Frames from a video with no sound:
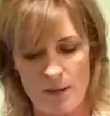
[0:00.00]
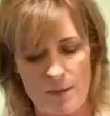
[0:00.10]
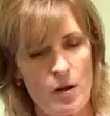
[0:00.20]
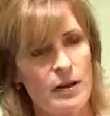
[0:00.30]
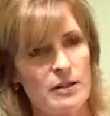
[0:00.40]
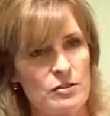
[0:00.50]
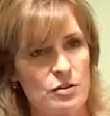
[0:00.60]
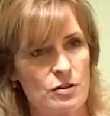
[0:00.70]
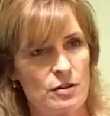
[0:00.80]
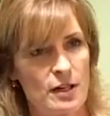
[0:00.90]
My body
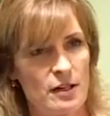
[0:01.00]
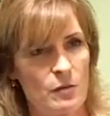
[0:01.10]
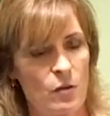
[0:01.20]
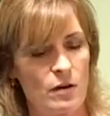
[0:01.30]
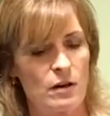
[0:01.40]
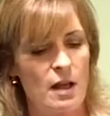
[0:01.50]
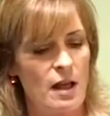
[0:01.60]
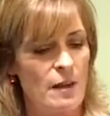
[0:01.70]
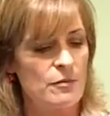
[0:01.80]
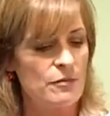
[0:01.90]
doesn't hurt anymore.
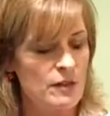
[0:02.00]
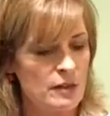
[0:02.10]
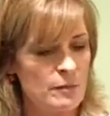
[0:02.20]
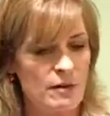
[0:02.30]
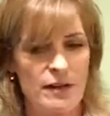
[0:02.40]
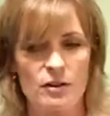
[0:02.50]
I'm feeling better.